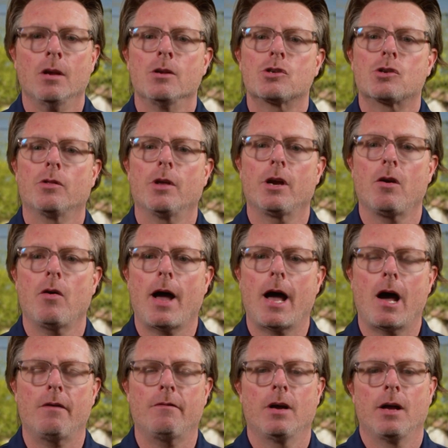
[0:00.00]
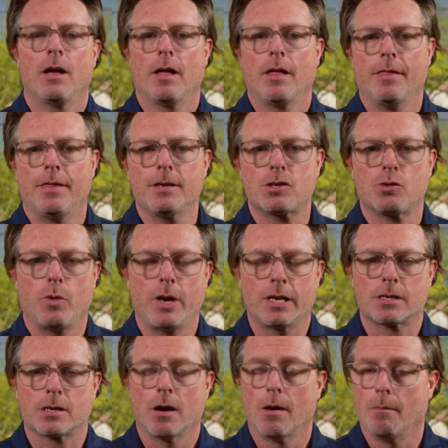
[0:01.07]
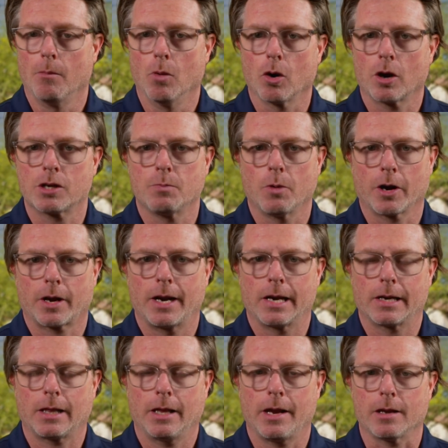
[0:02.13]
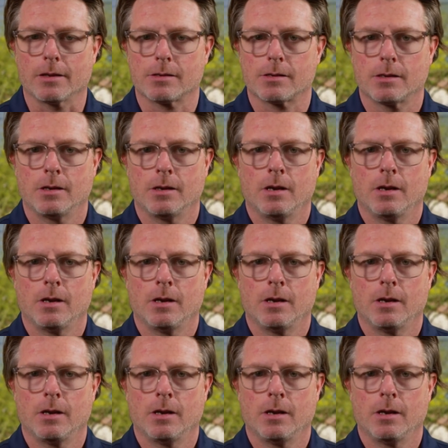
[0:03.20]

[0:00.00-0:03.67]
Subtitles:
So there you have this week's mortgage market at a glance.